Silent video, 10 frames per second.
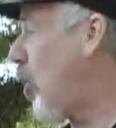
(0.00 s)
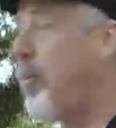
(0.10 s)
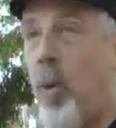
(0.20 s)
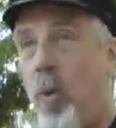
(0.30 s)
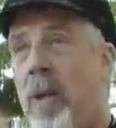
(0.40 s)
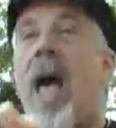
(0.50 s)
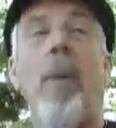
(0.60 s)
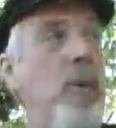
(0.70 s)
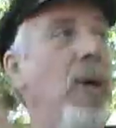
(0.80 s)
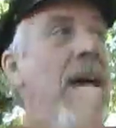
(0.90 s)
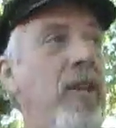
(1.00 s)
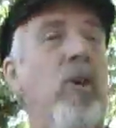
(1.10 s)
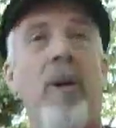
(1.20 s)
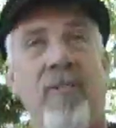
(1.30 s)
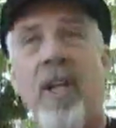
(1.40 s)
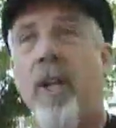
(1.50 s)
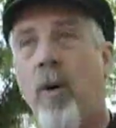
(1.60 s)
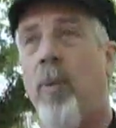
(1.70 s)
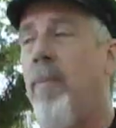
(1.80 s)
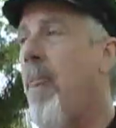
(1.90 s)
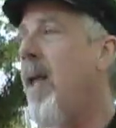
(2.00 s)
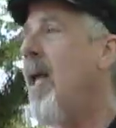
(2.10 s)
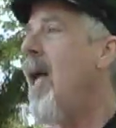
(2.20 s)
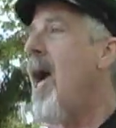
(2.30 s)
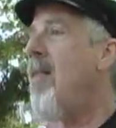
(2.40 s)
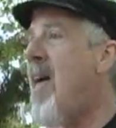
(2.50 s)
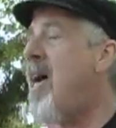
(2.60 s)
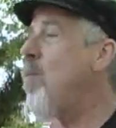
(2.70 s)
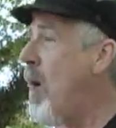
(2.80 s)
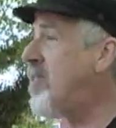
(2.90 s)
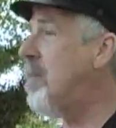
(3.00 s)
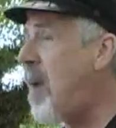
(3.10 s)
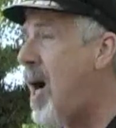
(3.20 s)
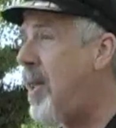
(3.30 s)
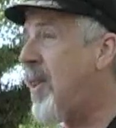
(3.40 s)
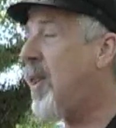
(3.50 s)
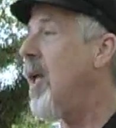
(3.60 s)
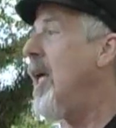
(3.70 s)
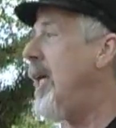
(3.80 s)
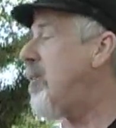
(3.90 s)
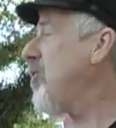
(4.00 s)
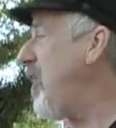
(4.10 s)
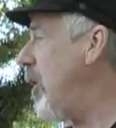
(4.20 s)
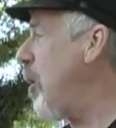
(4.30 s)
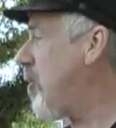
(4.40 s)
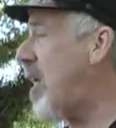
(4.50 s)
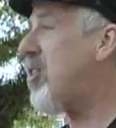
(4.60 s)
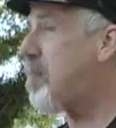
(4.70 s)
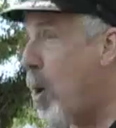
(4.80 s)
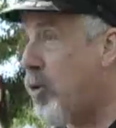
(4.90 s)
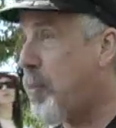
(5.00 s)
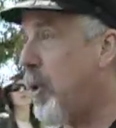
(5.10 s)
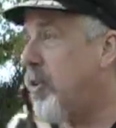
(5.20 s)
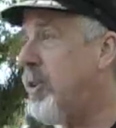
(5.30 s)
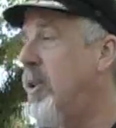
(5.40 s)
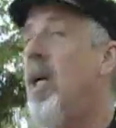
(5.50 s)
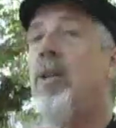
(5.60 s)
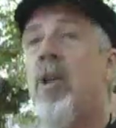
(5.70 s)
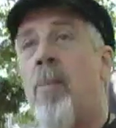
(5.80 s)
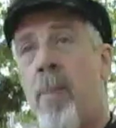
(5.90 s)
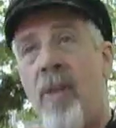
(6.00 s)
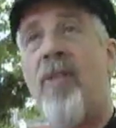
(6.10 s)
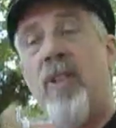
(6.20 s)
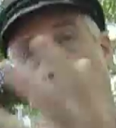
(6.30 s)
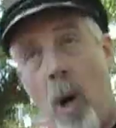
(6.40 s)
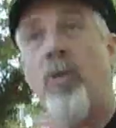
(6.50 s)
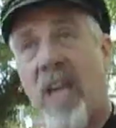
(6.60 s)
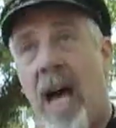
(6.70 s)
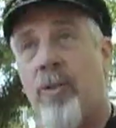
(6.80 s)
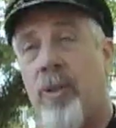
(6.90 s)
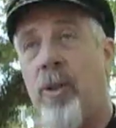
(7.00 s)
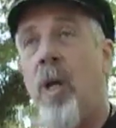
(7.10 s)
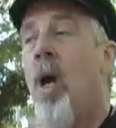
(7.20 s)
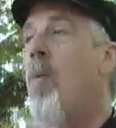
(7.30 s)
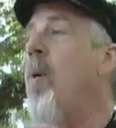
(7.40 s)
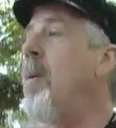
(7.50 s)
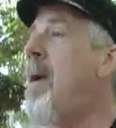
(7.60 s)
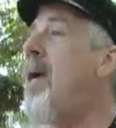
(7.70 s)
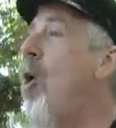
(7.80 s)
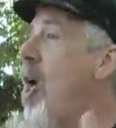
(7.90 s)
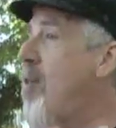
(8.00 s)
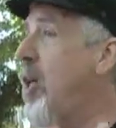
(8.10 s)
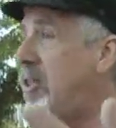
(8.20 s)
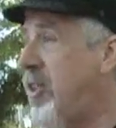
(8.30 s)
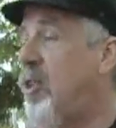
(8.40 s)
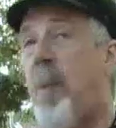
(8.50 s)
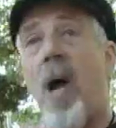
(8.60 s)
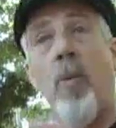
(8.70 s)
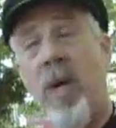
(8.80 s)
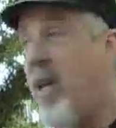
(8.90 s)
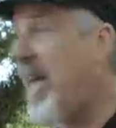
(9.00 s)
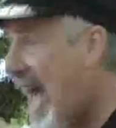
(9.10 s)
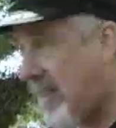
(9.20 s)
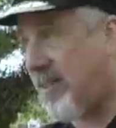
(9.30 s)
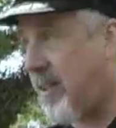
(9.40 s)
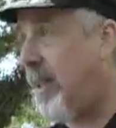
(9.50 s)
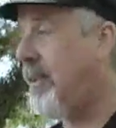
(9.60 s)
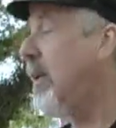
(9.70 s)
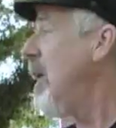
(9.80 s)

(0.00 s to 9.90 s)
group. We'd help you get into an affinity group. And then once a month, each affinity group sent a spokesperson to the monthly spokes council, where we made all of our decisions by a really excellent